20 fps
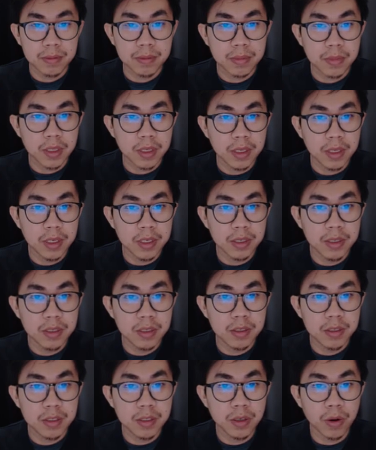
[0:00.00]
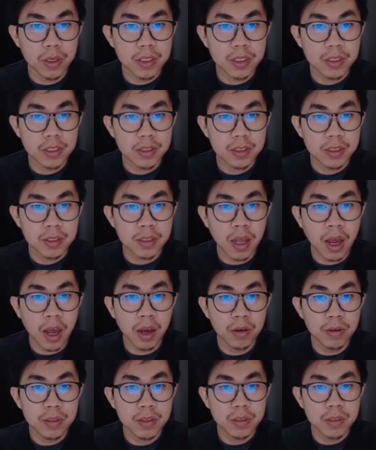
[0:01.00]
in source
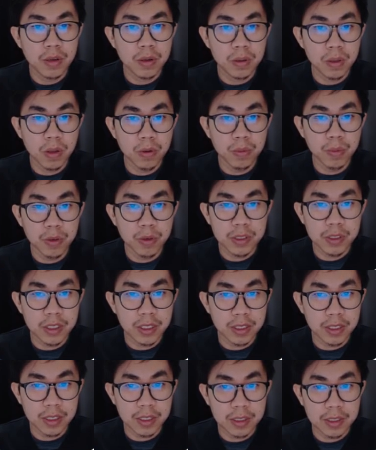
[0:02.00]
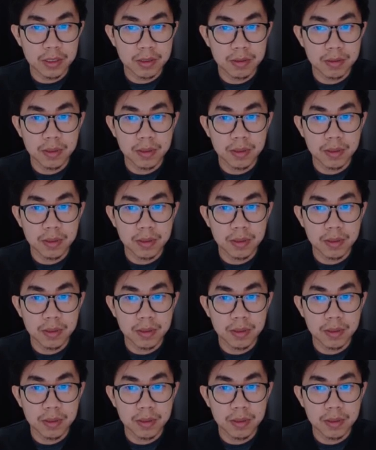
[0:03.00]
styles global CSS